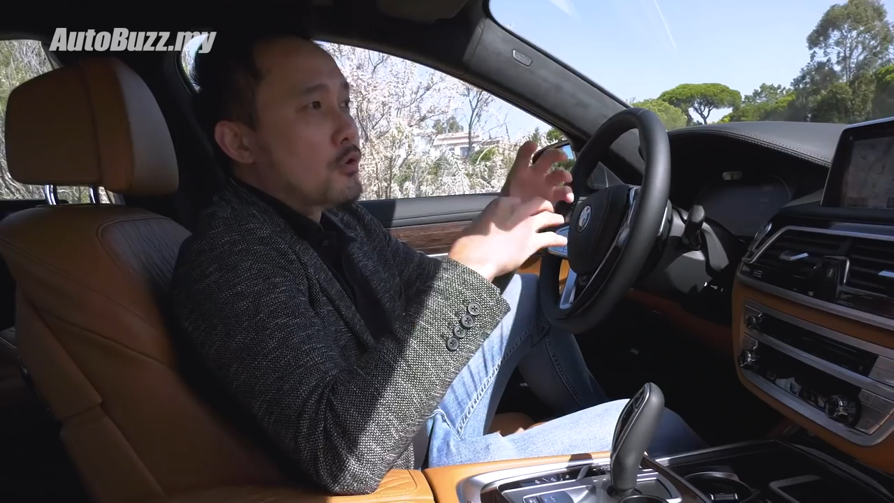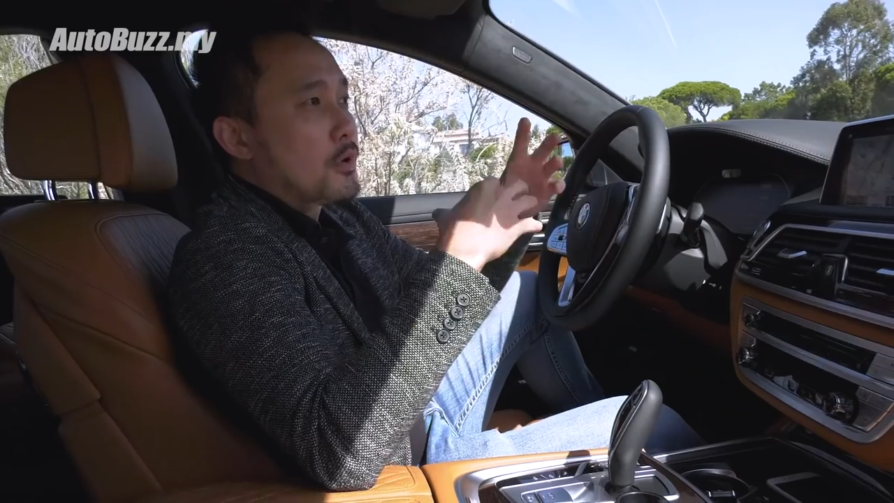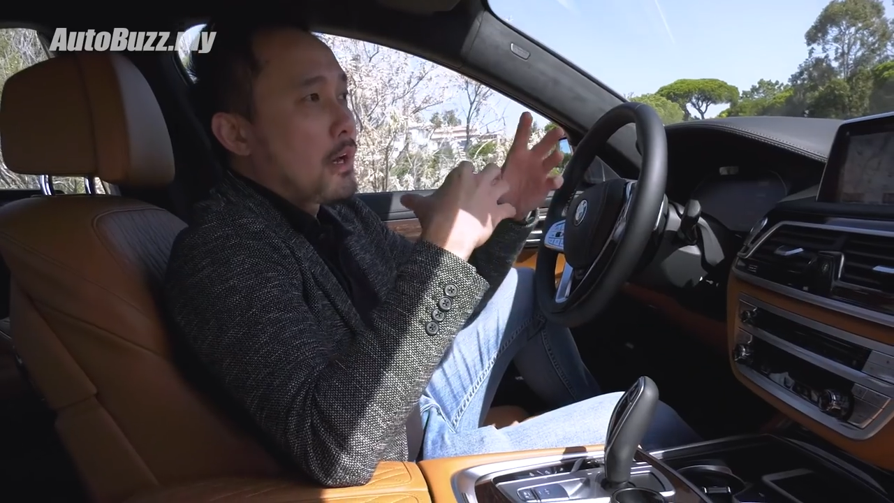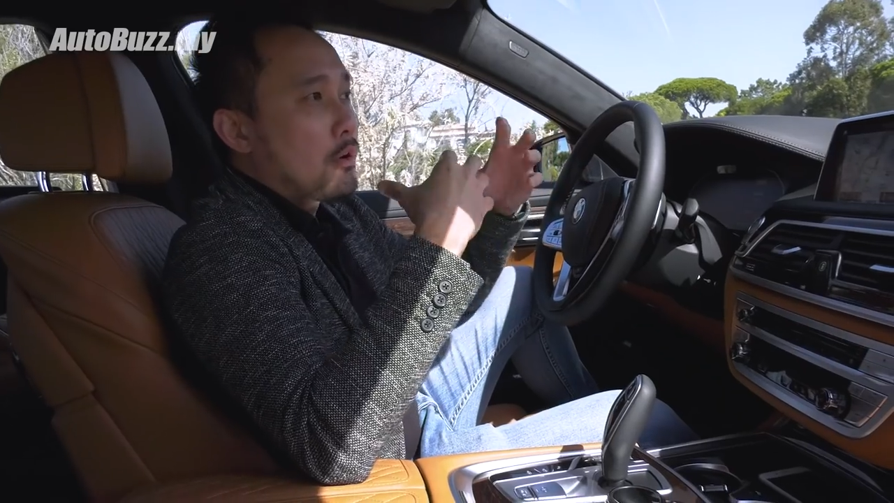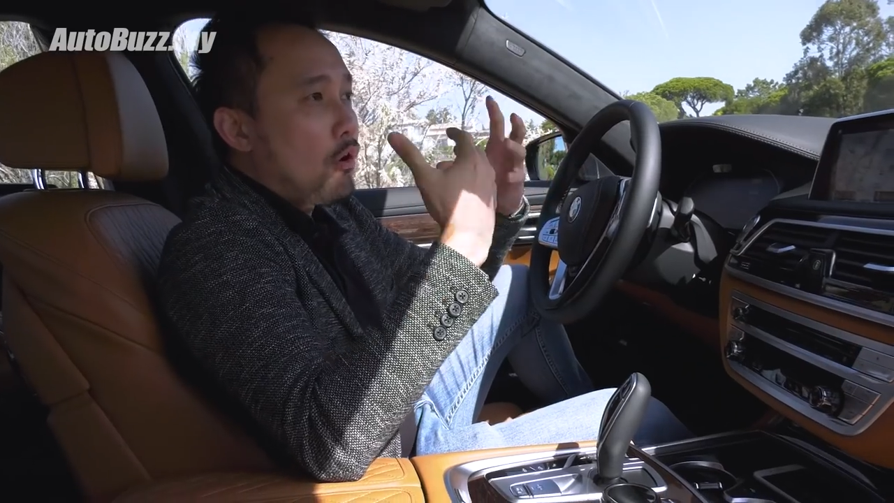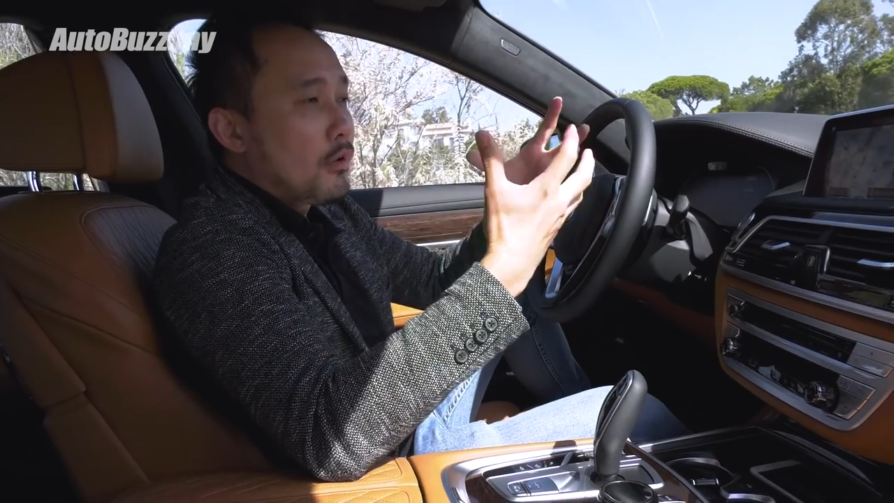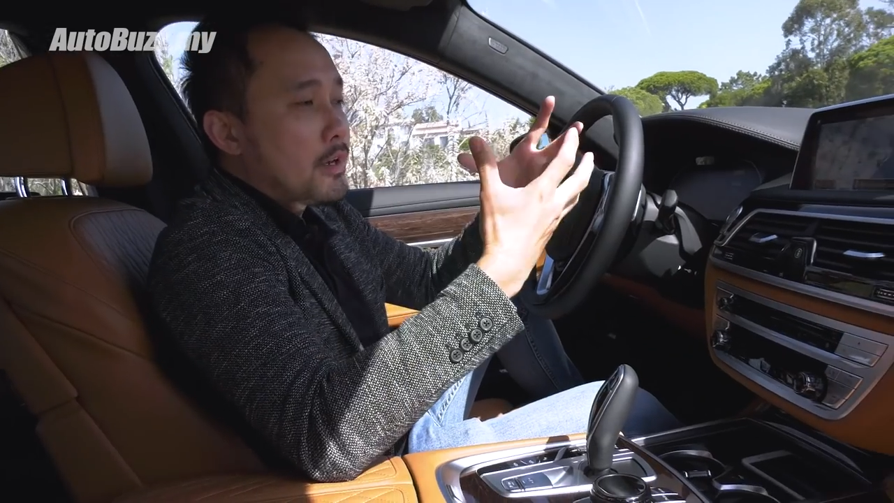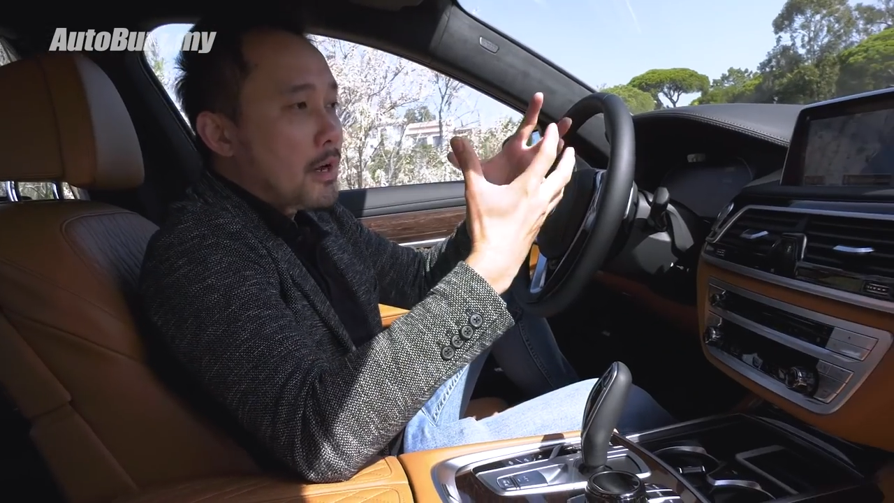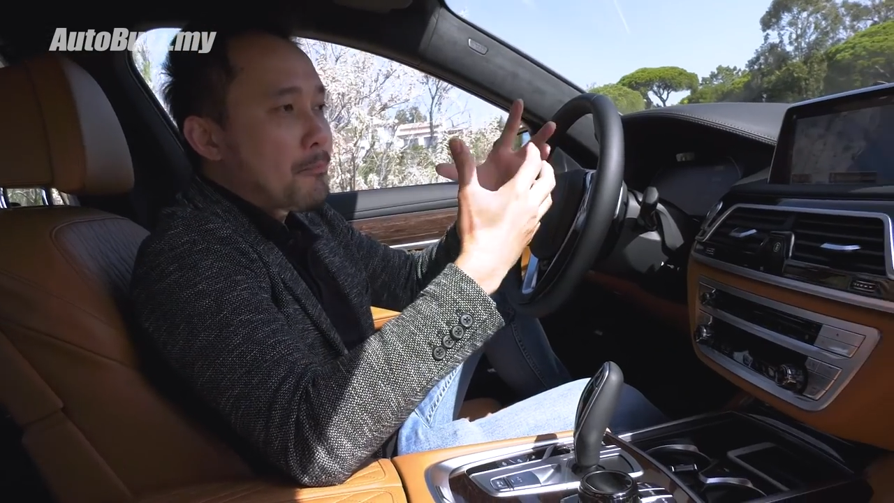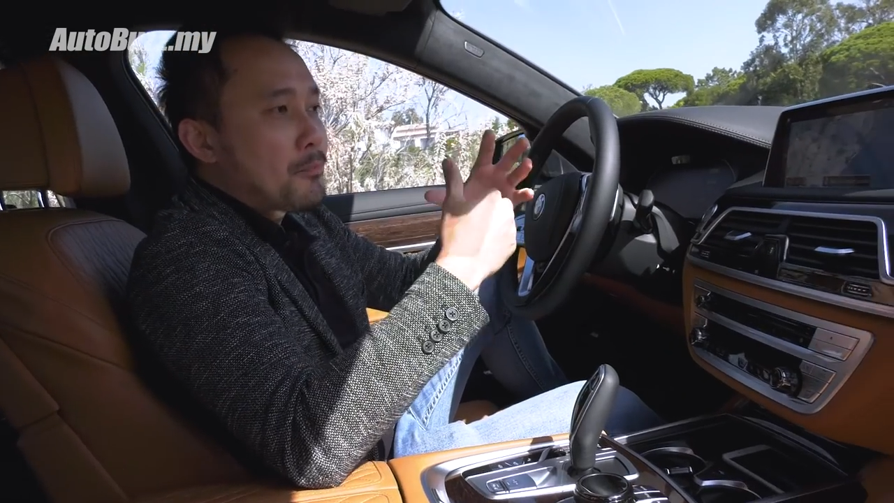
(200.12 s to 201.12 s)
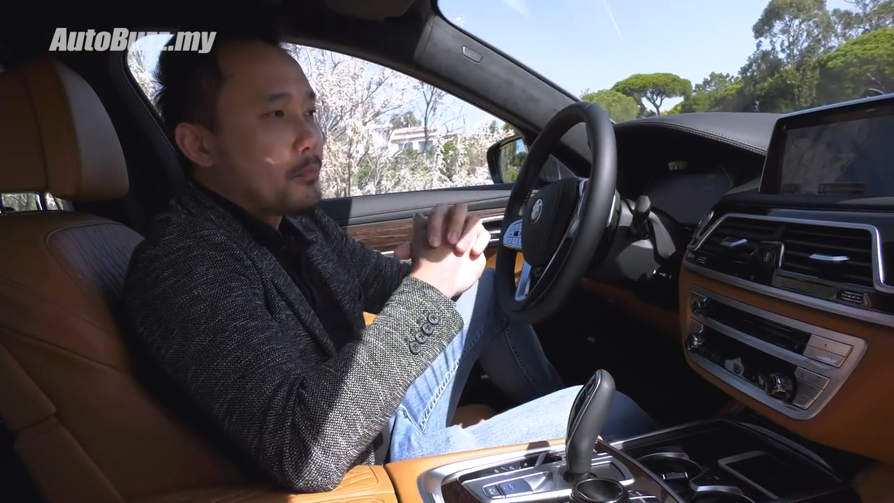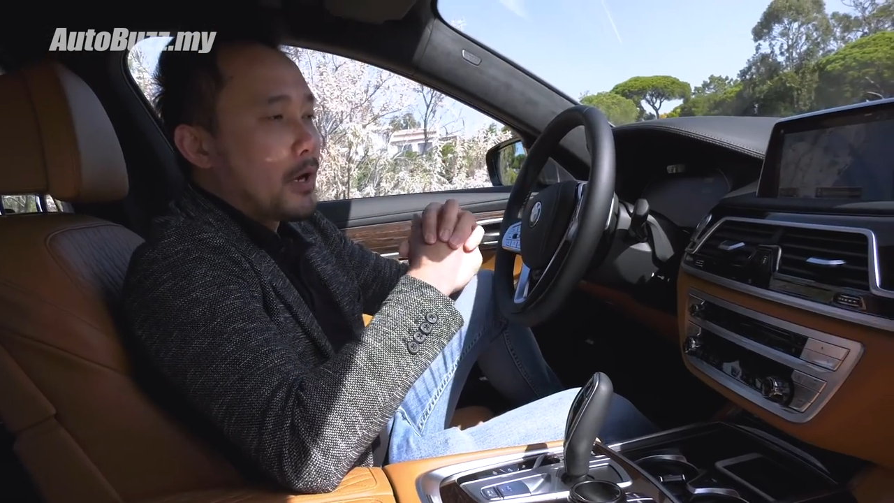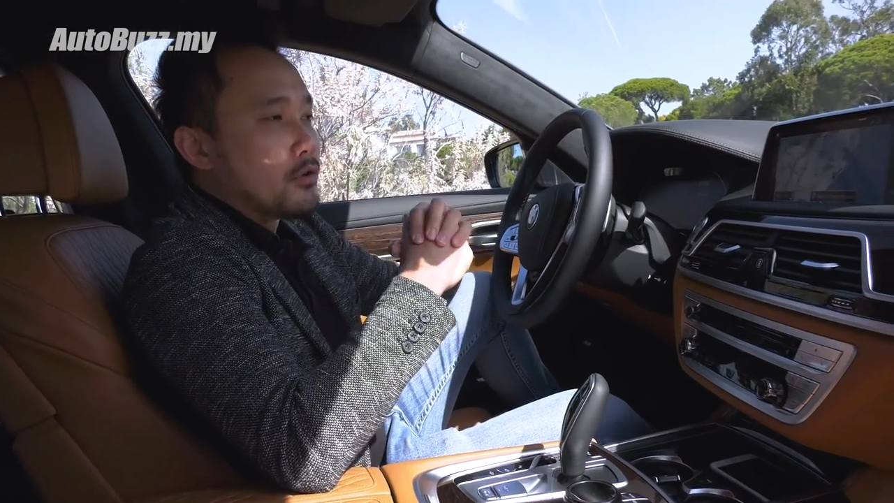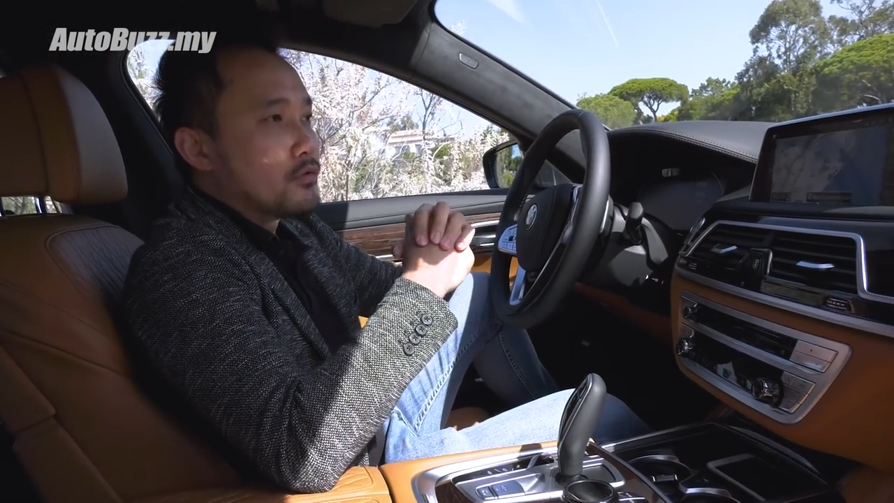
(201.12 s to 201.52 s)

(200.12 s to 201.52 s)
you can call it up by